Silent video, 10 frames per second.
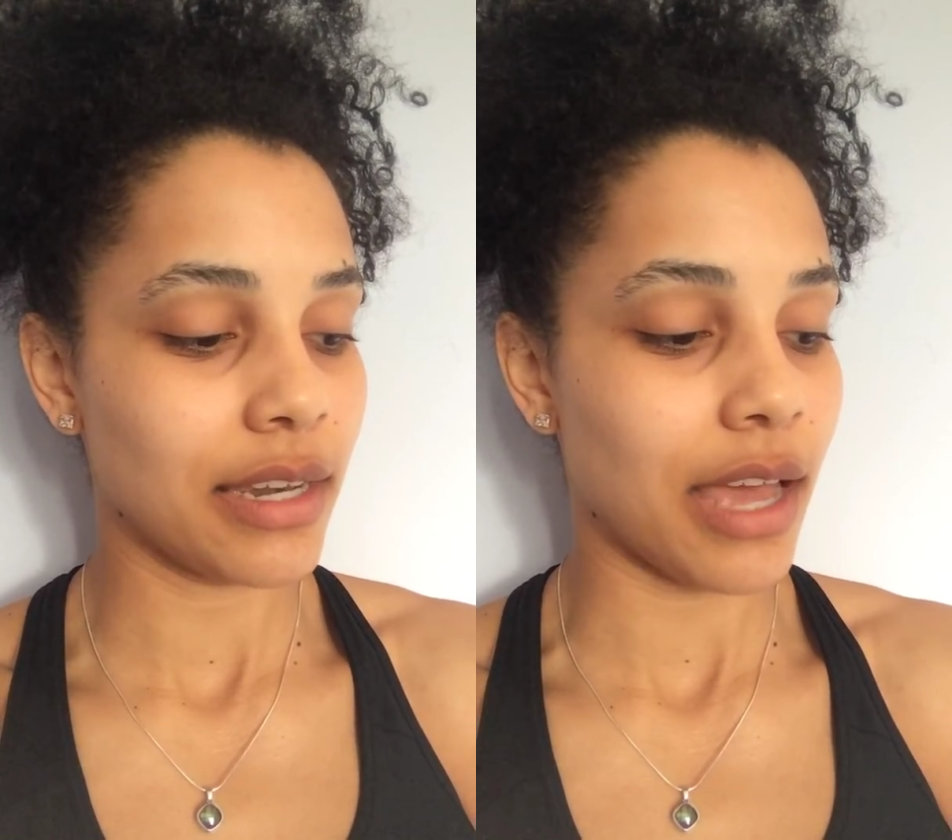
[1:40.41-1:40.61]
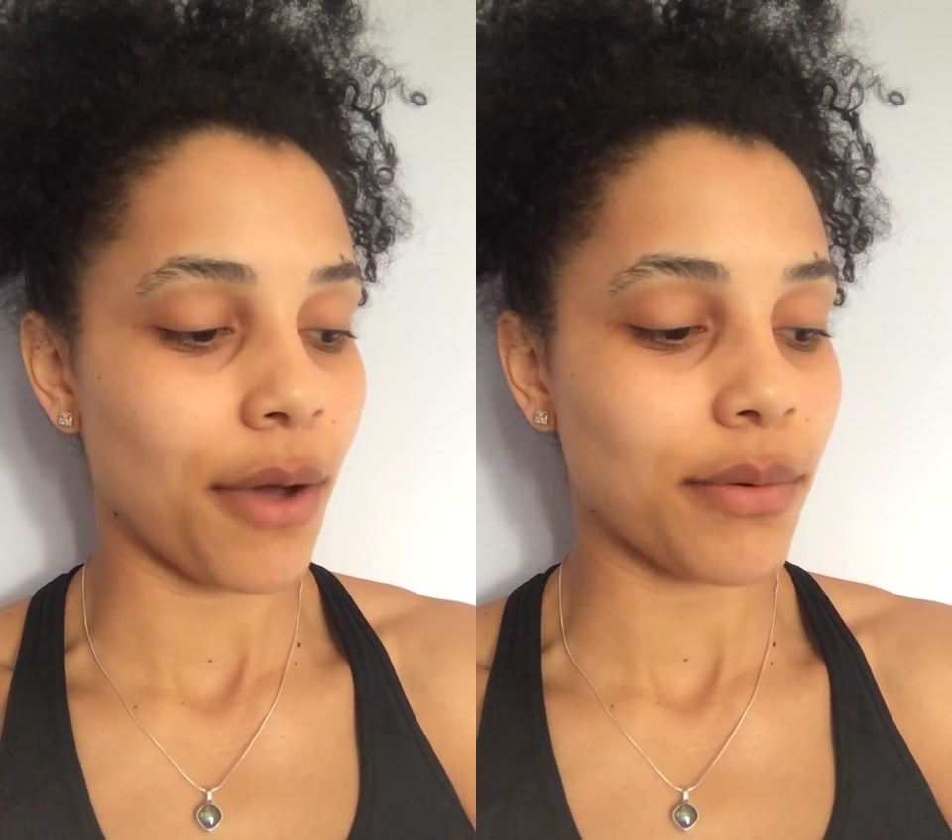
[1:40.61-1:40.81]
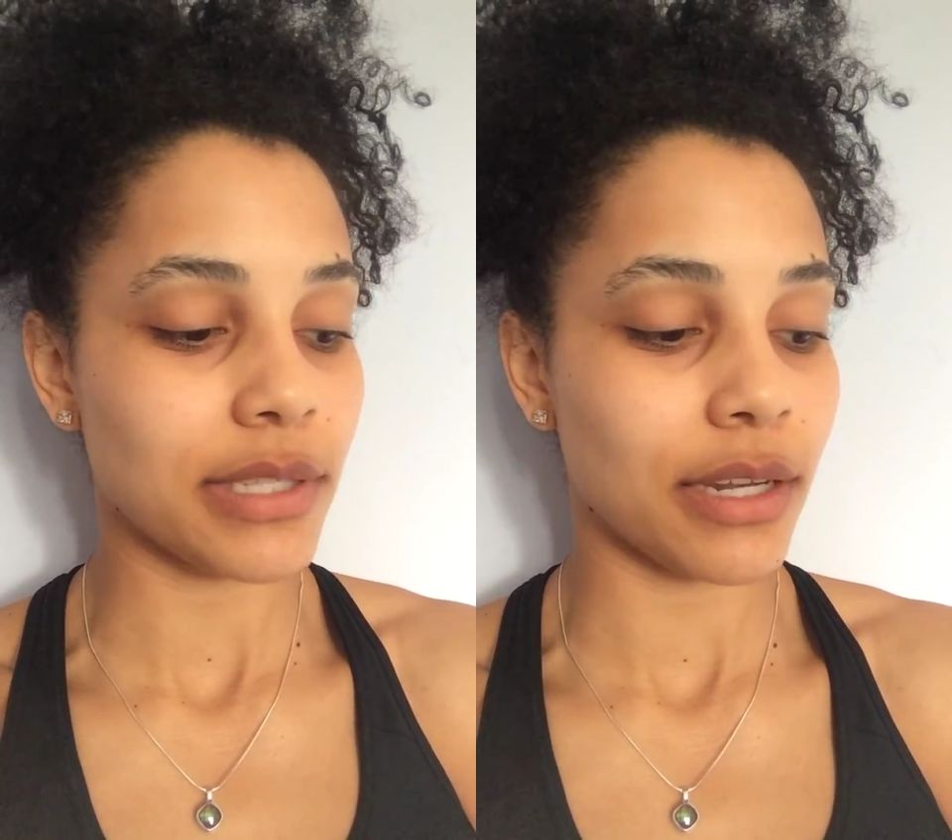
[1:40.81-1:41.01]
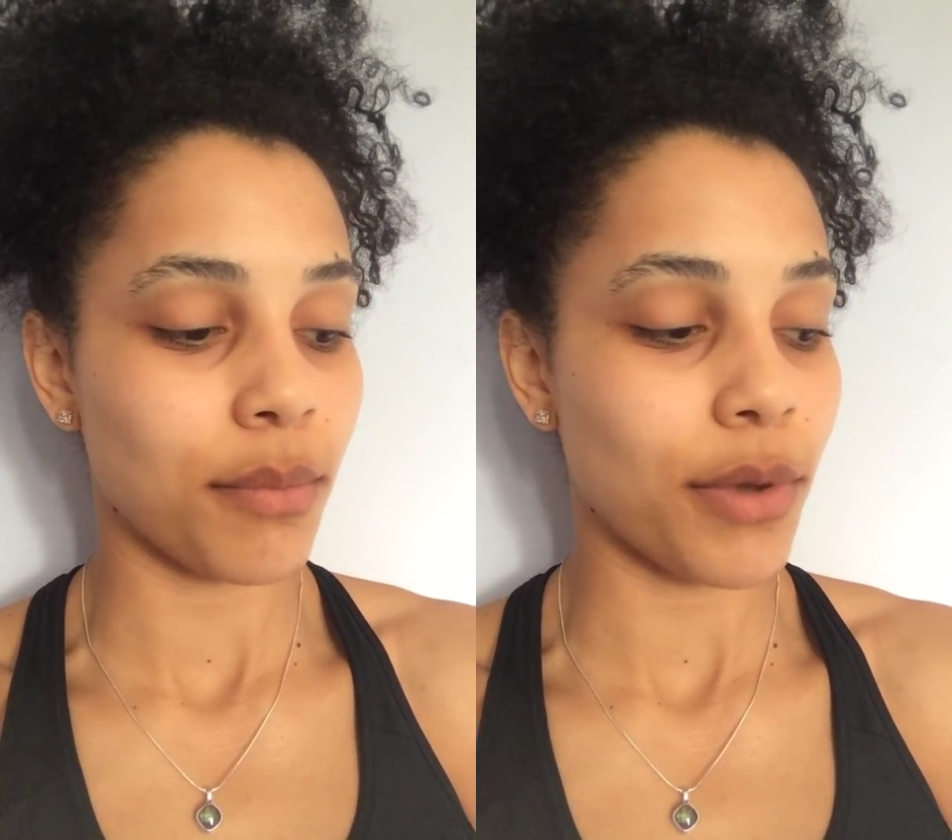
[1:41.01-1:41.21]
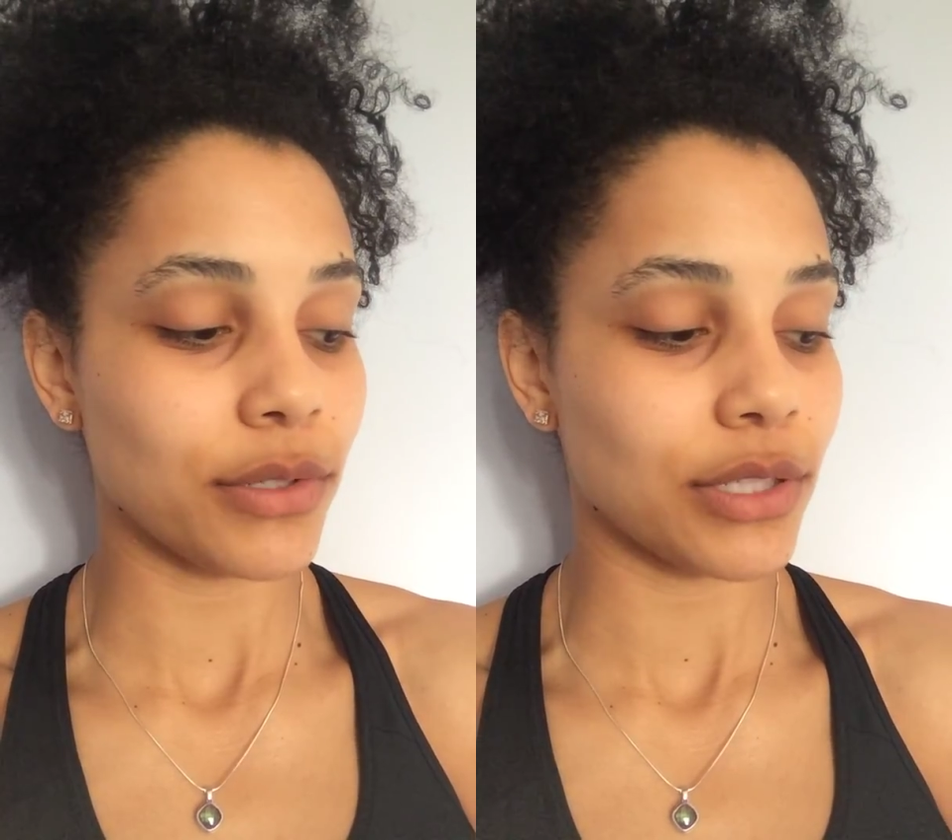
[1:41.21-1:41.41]
I was on
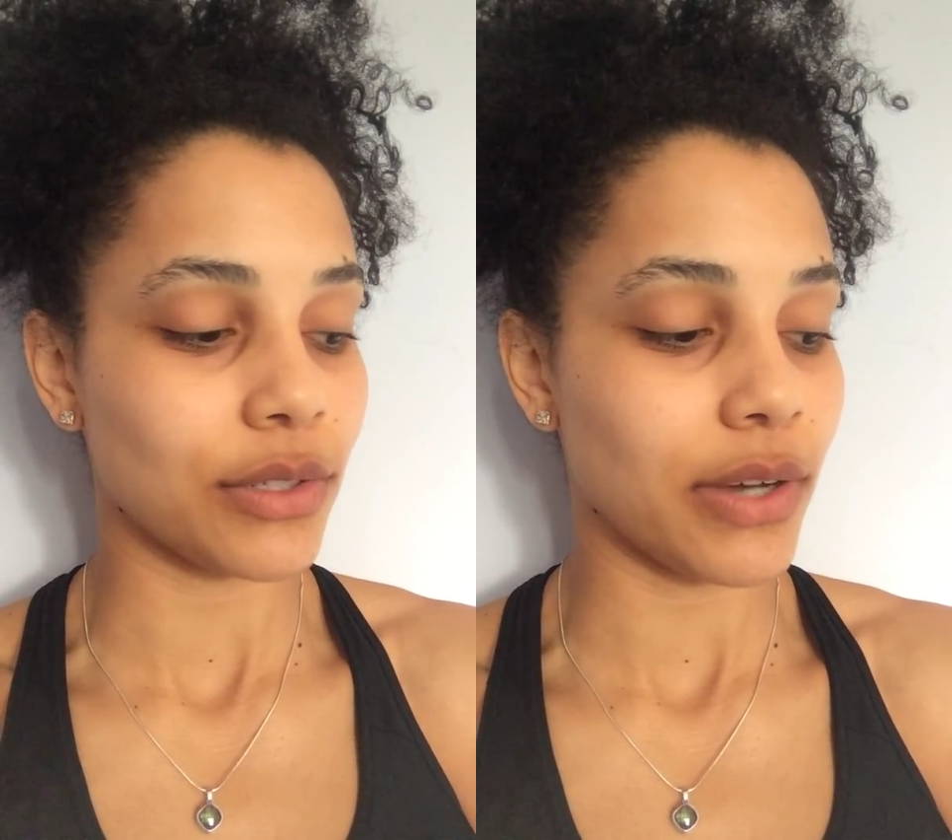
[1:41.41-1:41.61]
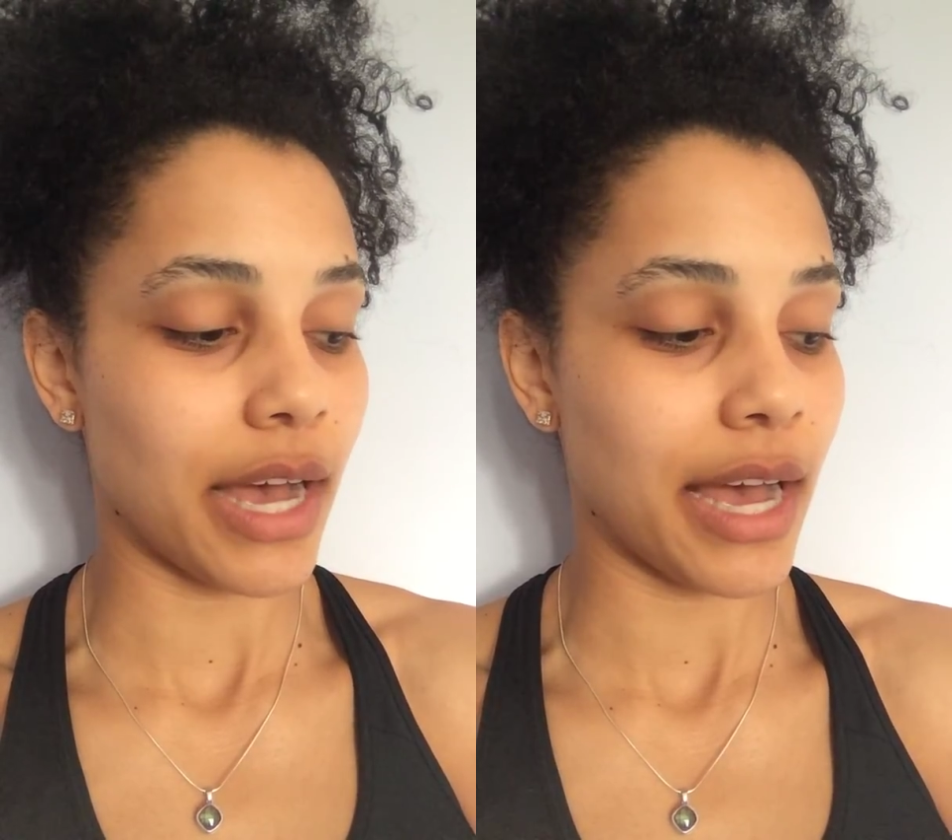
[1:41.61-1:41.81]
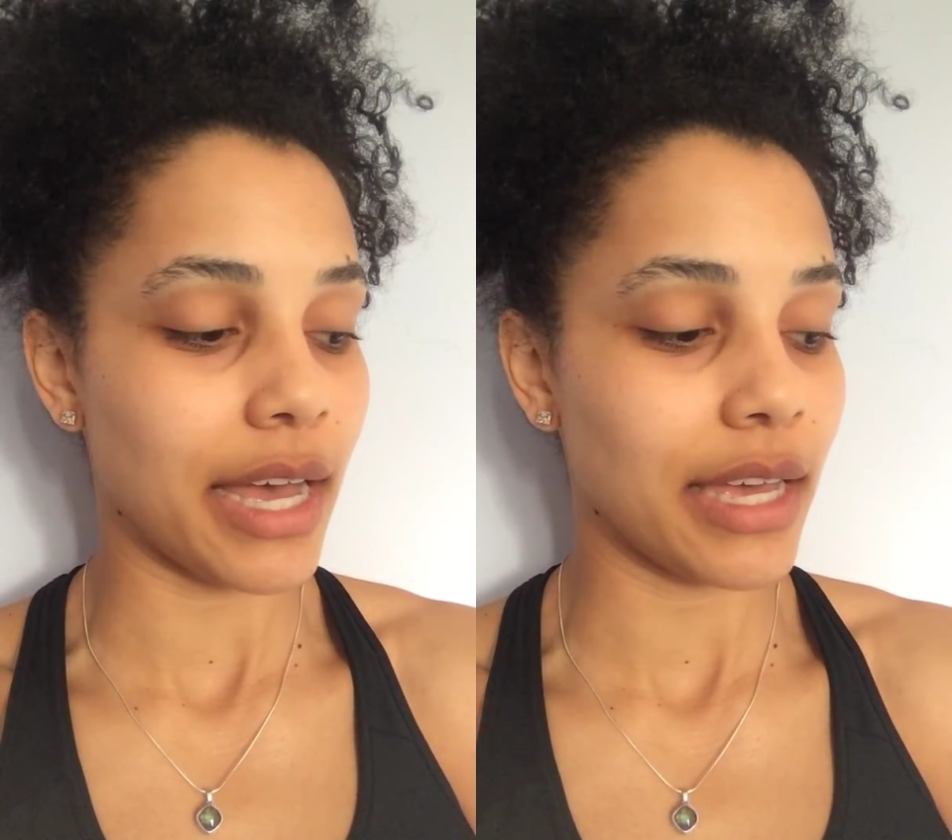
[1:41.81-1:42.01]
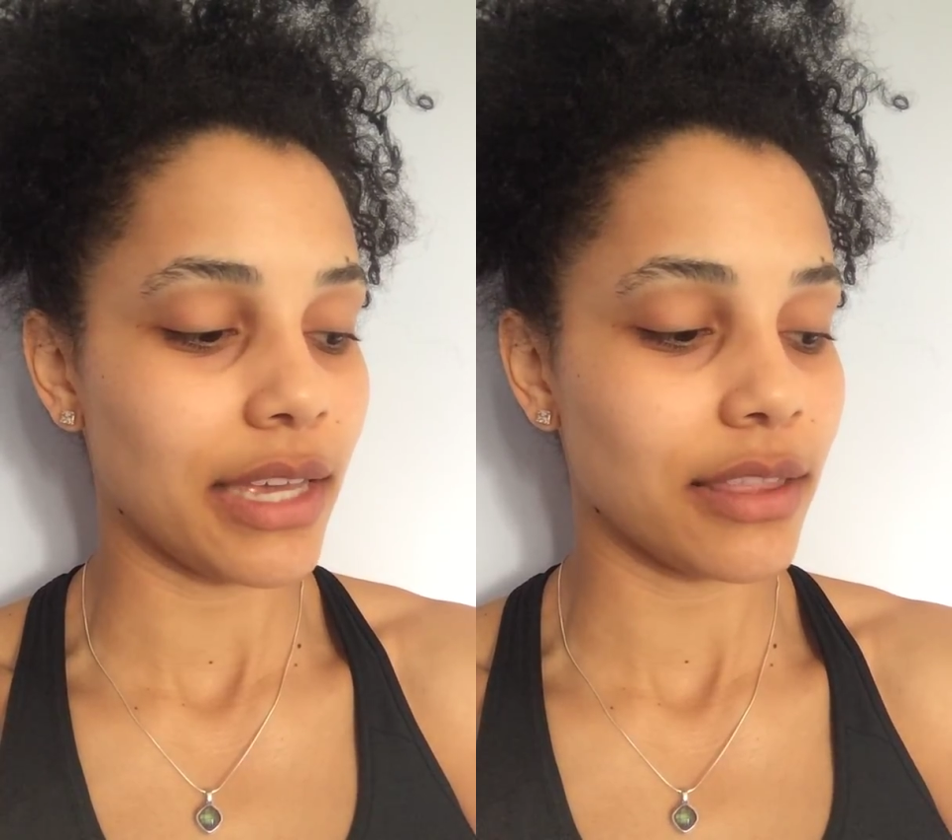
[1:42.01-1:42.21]
emotional high.